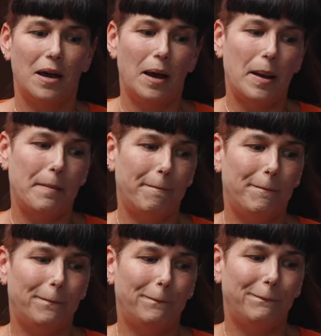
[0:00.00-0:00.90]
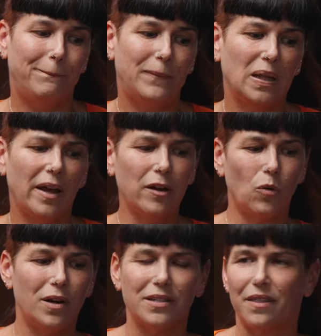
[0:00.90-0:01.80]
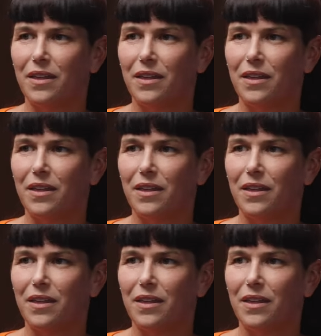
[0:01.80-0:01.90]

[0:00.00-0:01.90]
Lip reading: But likewise, I